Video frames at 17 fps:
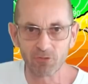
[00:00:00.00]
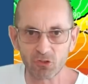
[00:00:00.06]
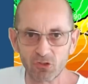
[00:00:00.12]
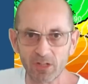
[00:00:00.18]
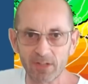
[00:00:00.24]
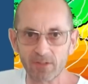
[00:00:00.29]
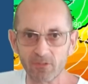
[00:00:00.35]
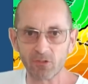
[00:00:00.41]
a
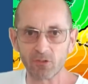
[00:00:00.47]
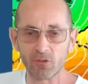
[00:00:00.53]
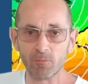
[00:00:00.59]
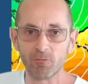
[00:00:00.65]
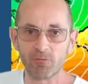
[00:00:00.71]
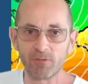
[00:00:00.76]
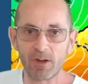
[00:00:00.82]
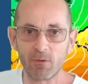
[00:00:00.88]
chance of some
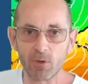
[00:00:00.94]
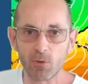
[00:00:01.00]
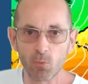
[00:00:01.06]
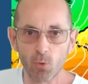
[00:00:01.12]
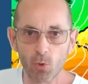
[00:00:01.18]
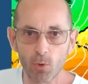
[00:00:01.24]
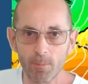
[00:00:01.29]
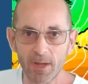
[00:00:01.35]
very
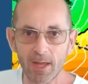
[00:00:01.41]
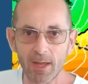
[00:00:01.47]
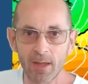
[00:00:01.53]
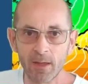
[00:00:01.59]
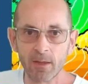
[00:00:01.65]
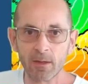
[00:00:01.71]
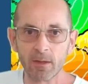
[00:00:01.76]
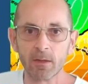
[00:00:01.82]
warm
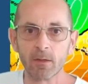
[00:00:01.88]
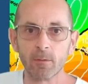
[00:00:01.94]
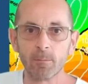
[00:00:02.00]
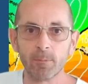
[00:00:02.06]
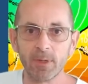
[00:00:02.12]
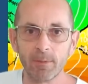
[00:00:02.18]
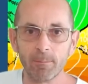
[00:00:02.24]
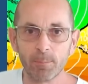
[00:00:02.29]
air
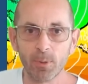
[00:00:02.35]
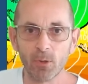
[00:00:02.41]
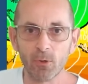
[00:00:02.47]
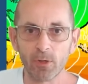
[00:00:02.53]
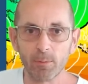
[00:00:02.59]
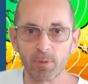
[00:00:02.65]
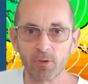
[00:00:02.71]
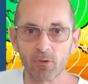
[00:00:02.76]
being
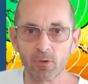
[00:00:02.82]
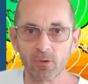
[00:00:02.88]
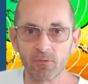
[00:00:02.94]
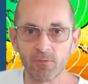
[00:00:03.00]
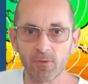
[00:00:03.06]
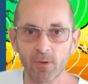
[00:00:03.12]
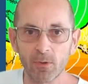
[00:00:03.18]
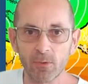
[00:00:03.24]
pulled up across
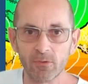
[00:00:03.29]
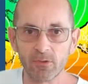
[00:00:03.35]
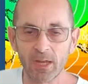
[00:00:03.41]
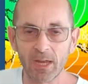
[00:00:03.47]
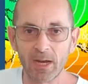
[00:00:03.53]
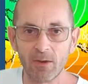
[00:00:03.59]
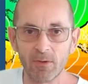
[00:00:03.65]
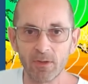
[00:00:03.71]
those
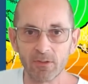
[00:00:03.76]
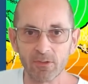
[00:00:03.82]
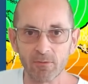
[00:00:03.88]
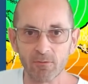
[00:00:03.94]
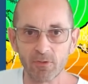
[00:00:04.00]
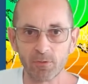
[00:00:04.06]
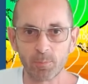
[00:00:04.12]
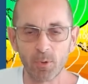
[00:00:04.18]
areas
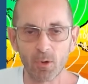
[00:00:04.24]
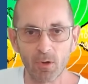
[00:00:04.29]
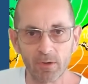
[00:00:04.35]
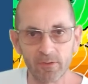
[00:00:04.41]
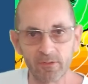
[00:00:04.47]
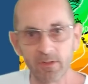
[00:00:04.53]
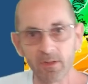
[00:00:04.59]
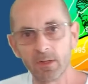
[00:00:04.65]
at this
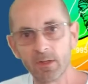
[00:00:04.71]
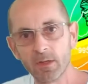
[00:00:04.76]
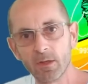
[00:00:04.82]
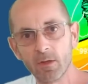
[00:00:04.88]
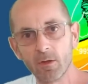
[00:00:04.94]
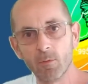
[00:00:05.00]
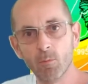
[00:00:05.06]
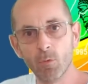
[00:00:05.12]
point.
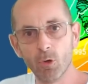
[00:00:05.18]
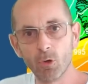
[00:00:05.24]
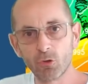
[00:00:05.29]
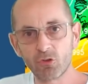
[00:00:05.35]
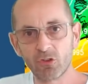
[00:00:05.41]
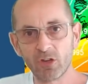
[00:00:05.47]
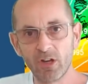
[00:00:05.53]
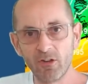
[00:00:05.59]
More
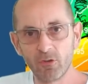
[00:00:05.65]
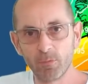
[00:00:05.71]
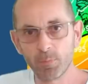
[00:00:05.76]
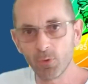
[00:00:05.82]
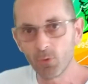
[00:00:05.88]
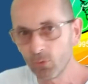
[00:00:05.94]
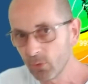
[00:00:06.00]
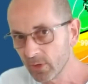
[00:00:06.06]

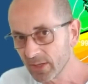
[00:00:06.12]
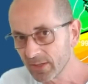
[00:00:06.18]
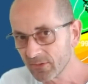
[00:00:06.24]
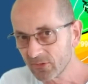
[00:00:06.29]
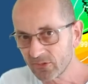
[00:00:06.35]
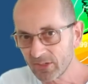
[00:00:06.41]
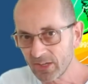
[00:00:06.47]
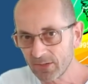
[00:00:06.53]
changeable
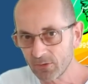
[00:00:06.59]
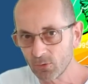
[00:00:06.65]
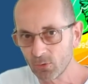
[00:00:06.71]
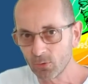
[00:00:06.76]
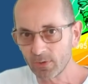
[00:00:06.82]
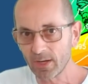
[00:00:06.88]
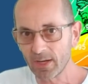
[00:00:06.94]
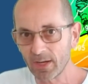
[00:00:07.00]
and
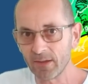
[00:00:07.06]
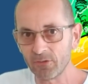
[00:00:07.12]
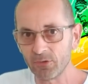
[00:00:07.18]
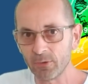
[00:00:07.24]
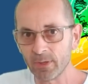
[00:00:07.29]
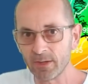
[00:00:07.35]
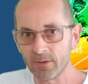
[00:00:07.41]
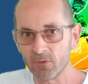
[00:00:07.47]
settled as
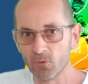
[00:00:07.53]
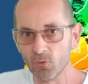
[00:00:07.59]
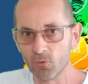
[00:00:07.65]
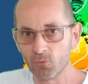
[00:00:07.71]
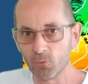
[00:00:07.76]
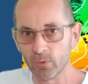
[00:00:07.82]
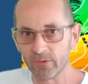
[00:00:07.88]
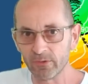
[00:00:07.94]
you head
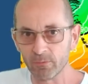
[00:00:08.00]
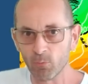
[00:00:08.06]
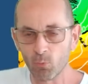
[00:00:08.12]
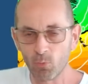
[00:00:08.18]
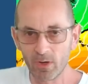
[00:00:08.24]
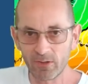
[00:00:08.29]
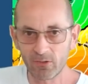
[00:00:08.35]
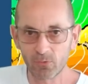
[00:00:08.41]
northwards and
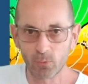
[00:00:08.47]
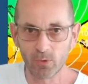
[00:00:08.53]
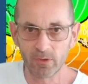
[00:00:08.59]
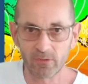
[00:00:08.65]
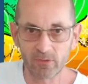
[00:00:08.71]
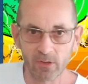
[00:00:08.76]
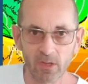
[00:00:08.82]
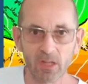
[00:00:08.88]

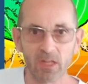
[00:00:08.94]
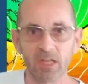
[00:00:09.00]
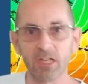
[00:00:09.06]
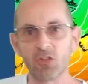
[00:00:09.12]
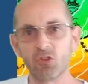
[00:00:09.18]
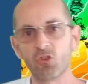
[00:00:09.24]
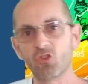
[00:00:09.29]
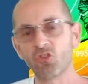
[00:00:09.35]
westwards.
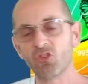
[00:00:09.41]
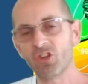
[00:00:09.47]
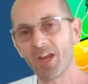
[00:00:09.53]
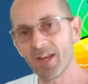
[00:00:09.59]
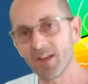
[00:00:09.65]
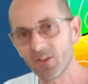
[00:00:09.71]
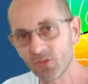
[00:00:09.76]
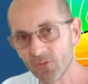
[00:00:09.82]
A
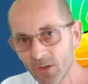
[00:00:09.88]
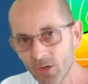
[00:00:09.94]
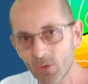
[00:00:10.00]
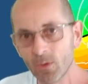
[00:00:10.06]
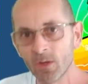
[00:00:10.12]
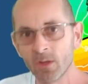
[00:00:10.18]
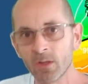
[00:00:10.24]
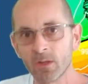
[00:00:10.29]
chance,
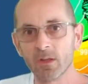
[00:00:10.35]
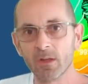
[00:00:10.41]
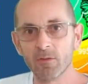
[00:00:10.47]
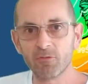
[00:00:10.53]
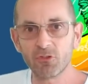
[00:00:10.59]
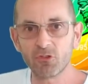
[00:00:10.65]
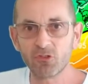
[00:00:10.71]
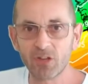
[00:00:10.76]
though,
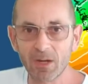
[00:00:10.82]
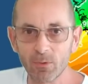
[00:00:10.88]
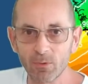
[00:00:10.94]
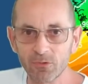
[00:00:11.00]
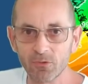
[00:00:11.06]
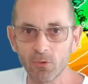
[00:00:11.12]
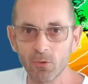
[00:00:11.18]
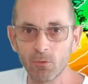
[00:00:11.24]
of the
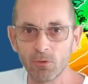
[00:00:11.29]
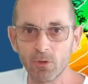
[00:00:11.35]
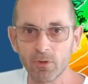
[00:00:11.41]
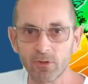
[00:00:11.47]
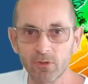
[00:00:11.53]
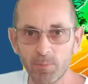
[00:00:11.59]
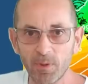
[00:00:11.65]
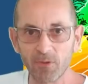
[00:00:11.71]
showers or
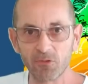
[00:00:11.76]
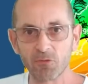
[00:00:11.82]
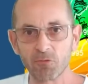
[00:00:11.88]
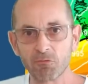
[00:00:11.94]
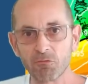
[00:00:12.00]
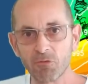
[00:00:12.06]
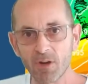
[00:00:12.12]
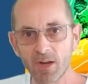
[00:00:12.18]
long spells
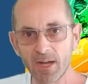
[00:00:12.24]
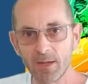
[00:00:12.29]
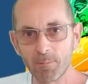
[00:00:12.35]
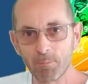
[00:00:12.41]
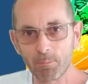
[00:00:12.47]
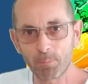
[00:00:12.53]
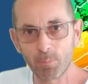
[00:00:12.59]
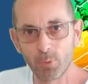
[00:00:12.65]
of
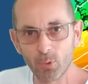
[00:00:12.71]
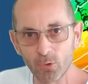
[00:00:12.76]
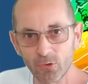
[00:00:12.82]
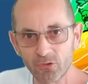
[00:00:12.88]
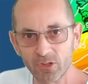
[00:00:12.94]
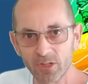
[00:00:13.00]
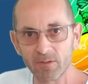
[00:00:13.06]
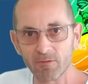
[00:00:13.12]
rain
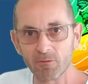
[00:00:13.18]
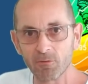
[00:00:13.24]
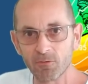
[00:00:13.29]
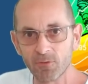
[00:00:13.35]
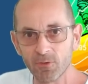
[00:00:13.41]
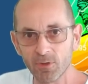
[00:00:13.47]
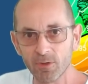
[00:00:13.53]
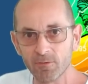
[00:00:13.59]
pushing
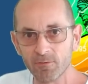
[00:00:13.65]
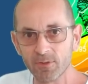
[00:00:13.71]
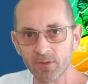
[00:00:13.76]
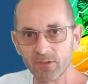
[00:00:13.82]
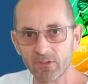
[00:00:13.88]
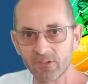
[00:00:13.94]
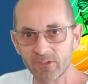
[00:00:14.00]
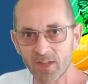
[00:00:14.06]

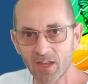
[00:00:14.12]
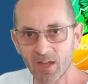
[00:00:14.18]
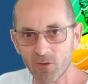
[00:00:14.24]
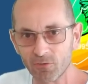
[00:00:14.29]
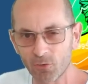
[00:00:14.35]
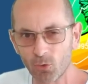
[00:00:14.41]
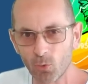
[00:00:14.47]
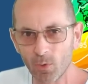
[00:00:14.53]
further
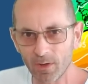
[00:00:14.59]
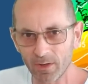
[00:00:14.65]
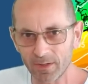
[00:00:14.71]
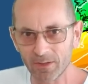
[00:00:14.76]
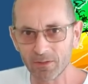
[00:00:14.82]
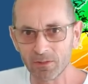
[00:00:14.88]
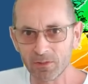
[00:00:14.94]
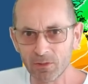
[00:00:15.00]
south.
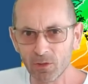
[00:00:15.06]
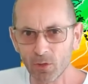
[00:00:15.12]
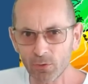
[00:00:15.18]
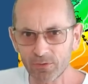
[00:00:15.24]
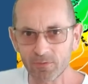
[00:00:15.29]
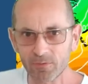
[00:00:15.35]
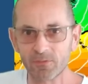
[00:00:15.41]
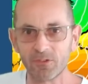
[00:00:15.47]
Quite a
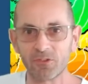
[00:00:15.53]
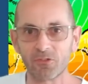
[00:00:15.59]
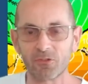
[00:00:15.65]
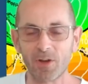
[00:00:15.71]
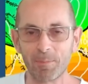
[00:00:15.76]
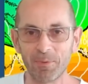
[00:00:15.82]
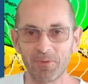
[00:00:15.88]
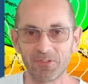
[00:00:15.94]
lot of
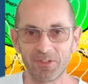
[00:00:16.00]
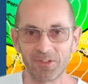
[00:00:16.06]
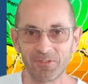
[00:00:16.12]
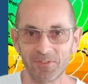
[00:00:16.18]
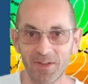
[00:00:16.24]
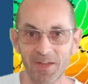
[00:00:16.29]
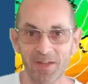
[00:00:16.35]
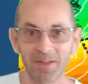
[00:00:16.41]

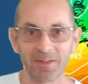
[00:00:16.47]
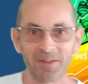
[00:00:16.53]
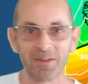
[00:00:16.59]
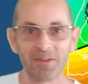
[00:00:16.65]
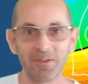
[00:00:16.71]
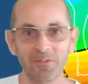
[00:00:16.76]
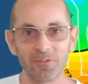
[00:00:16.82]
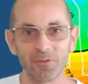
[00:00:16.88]
discrepancies there
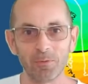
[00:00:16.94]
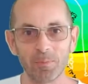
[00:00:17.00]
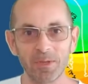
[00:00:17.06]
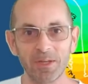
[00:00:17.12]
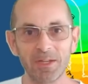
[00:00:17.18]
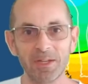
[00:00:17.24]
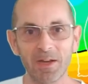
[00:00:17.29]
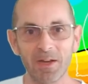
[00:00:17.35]
to
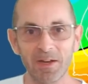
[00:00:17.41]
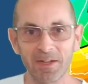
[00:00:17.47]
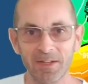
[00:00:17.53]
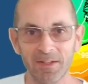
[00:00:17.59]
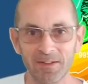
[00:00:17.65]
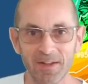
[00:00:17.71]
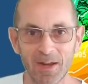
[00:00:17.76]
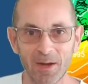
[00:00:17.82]
be
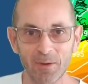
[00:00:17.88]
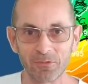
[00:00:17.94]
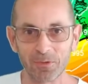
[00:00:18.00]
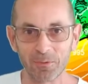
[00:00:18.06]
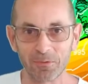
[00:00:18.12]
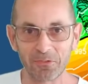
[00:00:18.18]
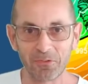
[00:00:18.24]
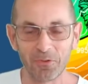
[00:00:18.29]
ironed out,
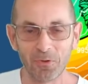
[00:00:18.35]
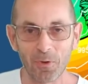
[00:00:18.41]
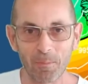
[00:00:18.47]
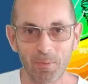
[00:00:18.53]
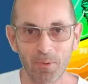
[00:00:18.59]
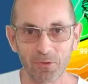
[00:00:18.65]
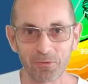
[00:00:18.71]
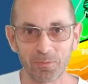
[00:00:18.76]
so it's
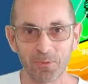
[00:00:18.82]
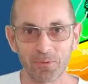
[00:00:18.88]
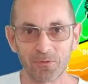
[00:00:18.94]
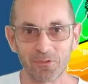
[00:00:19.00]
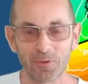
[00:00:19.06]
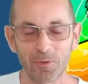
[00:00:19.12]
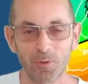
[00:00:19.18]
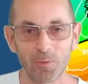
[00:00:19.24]
not possible
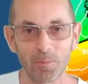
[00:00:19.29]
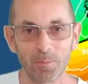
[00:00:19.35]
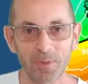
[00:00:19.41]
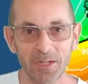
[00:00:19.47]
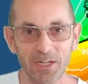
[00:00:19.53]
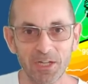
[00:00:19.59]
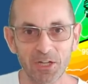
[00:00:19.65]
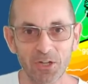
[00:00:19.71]
to
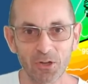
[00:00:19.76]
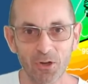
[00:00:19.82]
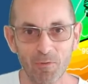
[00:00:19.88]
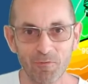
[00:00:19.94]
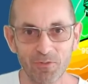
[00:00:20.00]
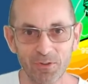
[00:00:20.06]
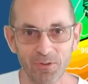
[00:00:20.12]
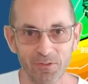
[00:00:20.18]
be
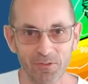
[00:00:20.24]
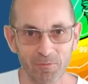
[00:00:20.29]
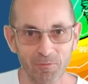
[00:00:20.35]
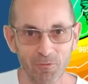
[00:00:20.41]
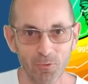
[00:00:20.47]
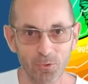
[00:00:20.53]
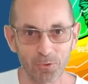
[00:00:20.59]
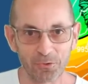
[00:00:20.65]
confident,
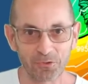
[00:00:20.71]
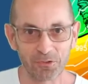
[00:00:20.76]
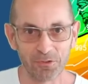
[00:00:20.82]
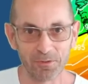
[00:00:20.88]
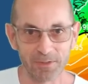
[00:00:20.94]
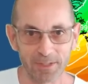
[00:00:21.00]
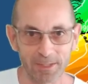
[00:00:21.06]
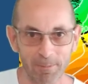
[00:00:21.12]

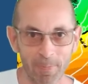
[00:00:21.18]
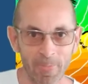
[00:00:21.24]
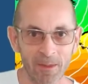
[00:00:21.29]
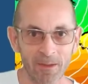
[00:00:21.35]
unfortunately.